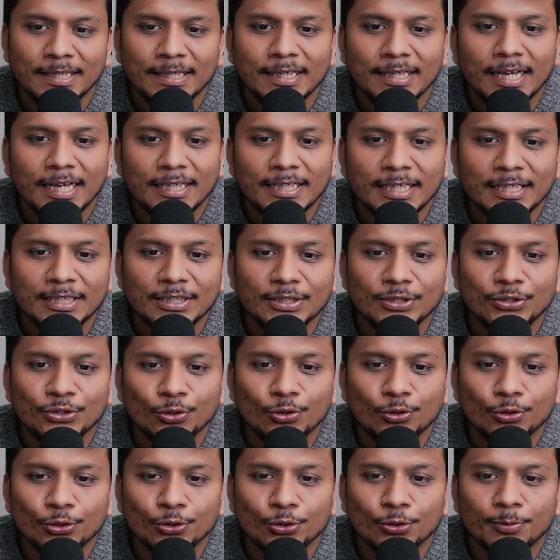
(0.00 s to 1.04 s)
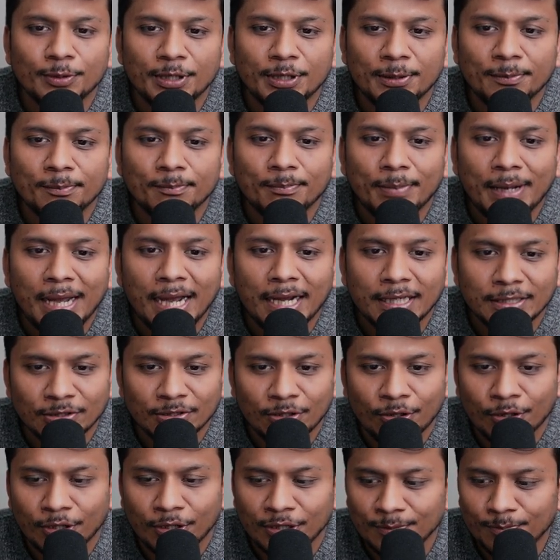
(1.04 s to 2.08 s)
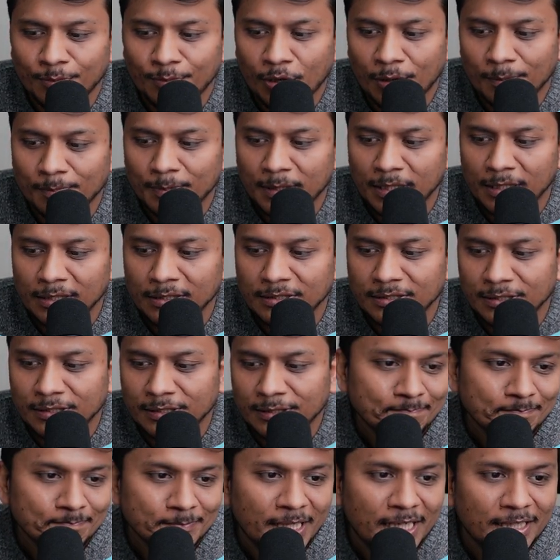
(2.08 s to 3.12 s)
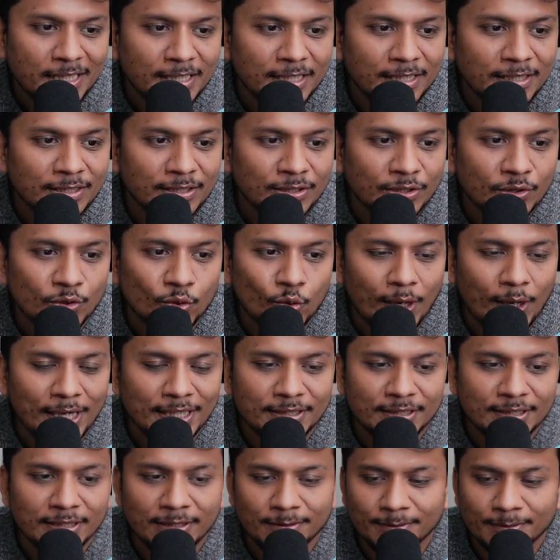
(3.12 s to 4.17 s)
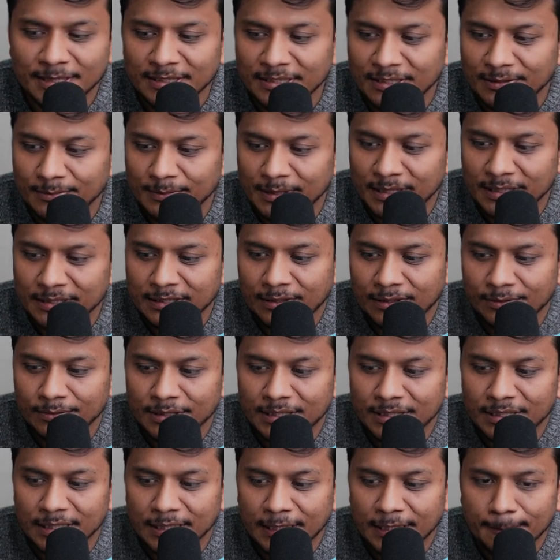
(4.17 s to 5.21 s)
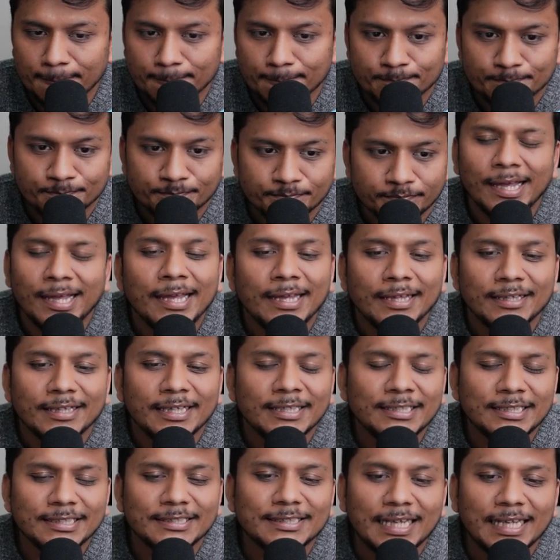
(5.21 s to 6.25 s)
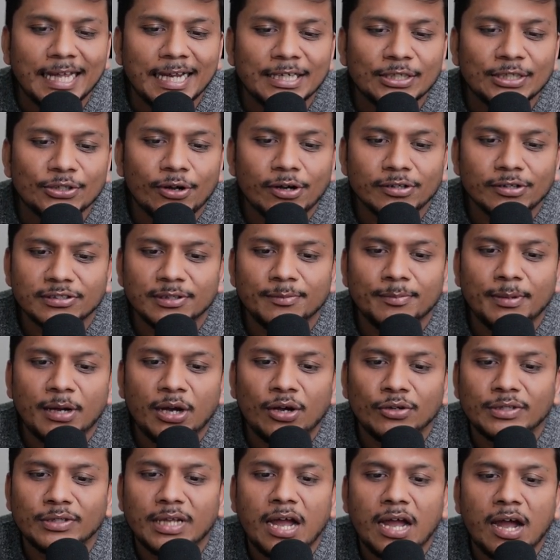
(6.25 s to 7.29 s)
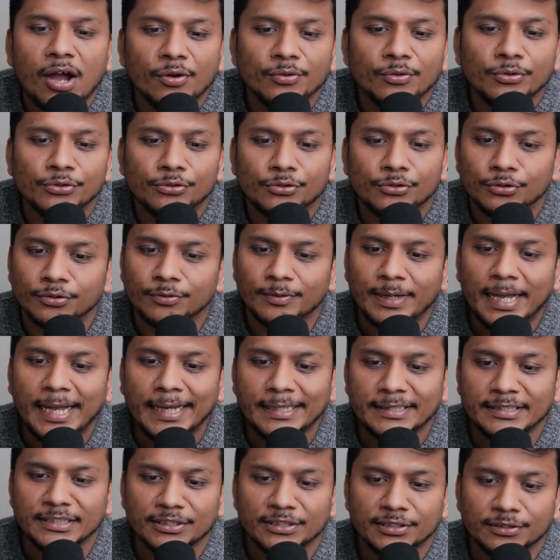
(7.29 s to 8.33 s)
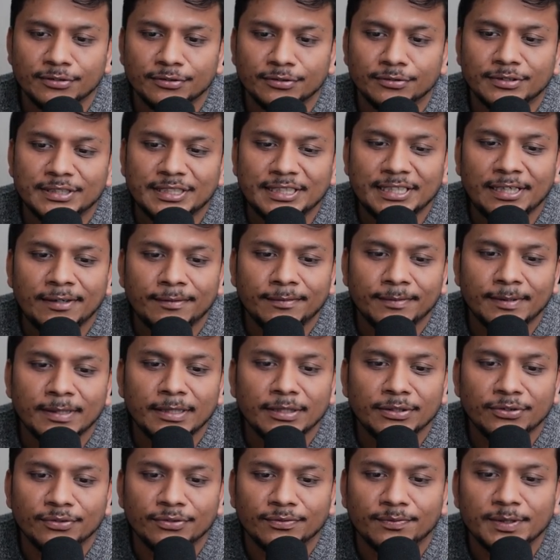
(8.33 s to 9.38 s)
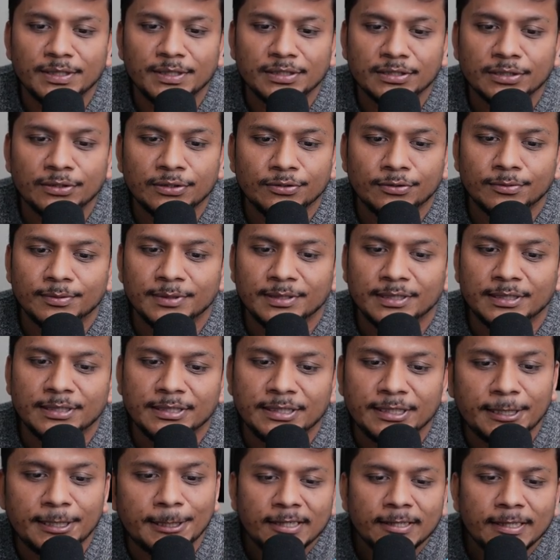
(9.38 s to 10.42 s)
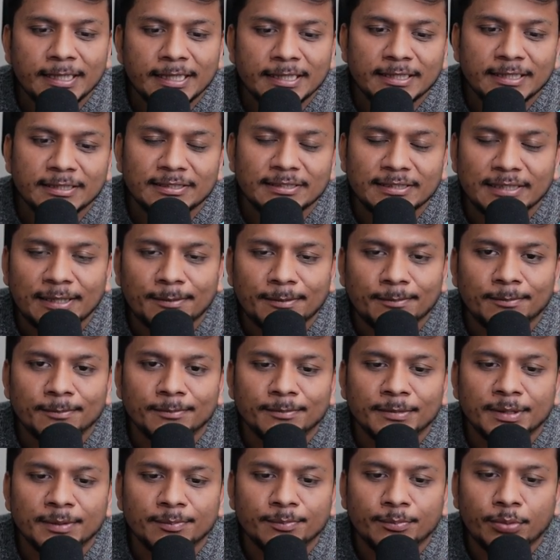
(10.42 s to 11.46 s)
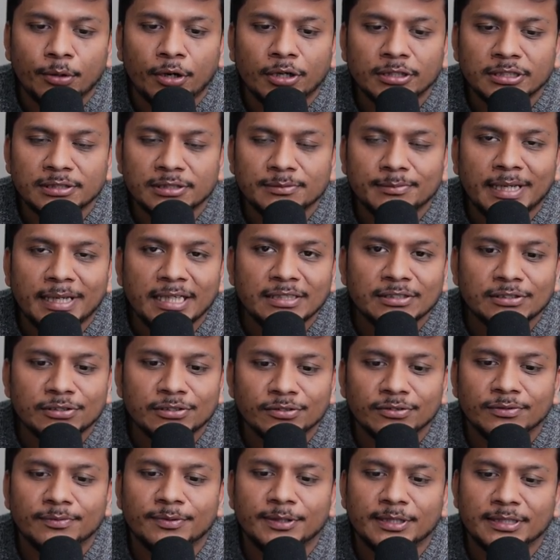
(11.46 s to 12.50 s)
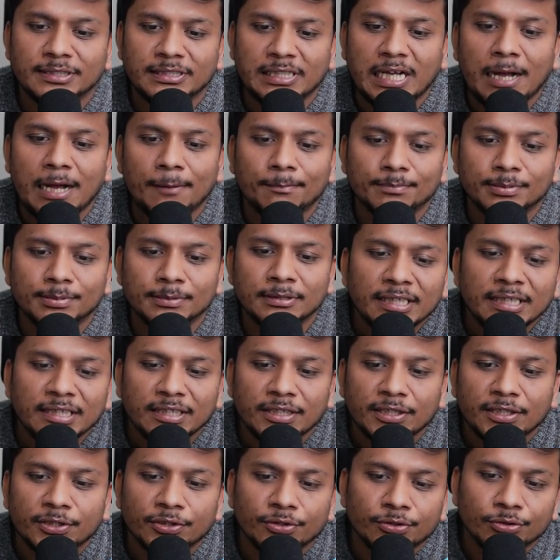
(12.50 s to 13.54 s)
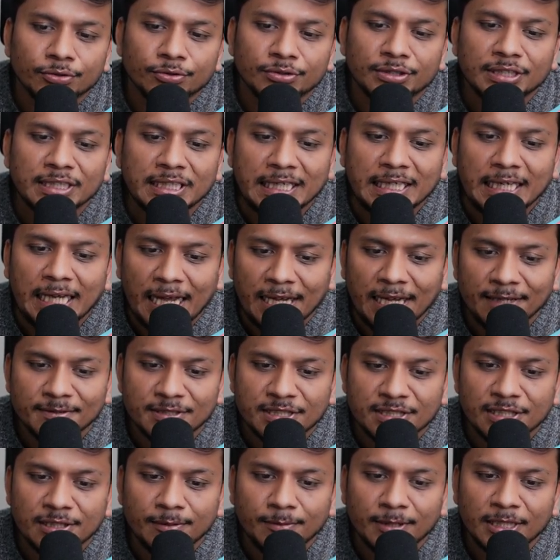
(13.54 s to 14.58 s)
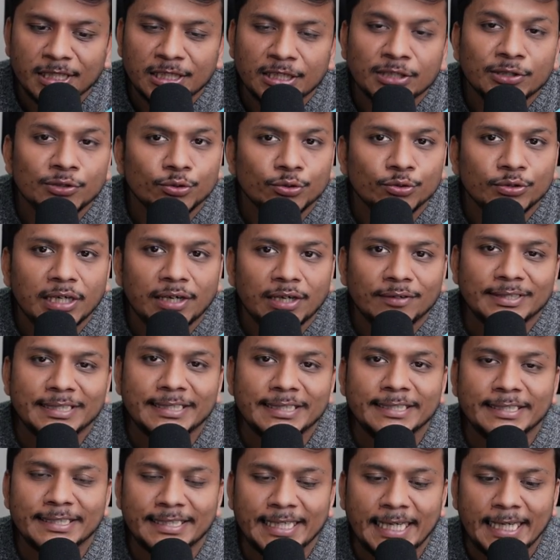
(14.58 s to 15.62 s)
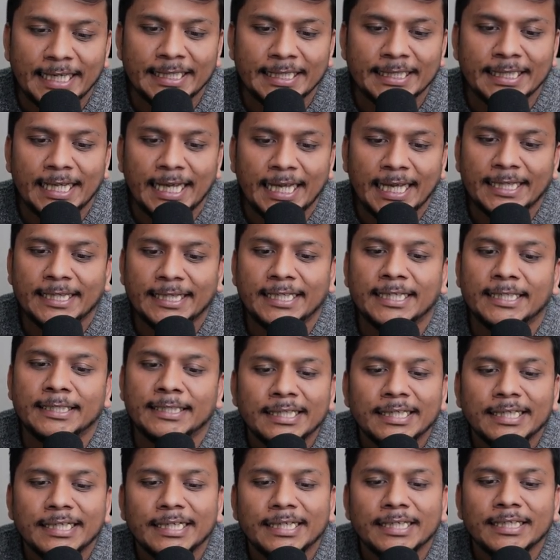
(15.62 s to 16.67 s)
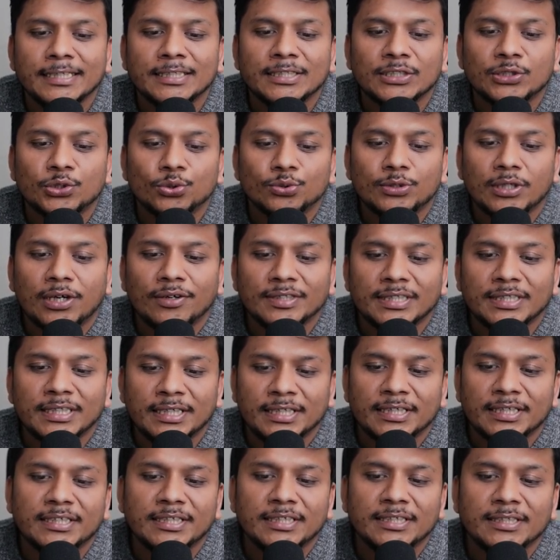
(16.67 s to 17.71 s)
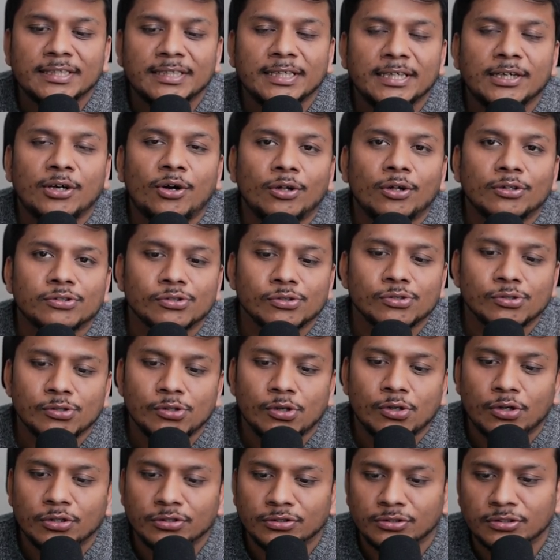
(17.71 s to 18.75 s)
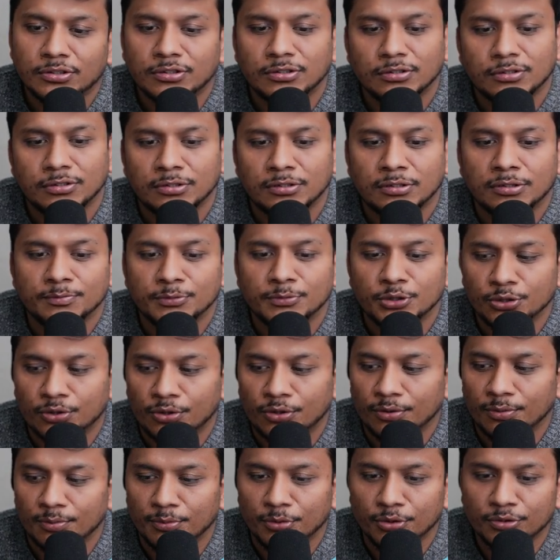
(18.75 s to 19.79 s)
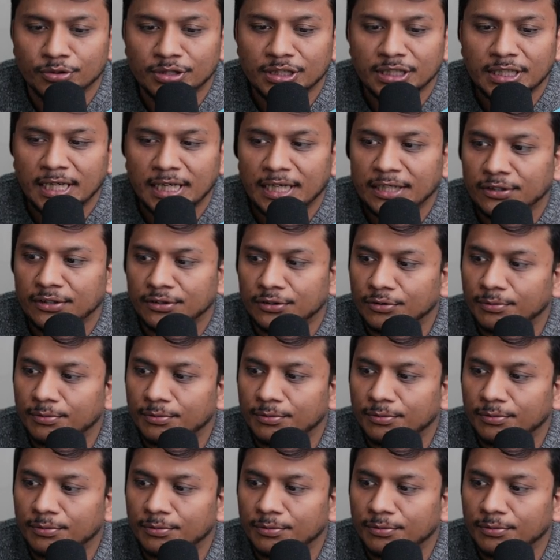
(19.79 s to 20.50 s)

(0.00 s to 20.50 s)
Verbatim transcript: And then YouTube impact on pop culture, and then quite relevant image, I would say. Then this slide talks about how YouTube has introduced several new features over the year, and then some important milestone, for example, introducing live streaming in two thousand ten. In two thousand eighteen, they also launched um, YouTube Music and YouTube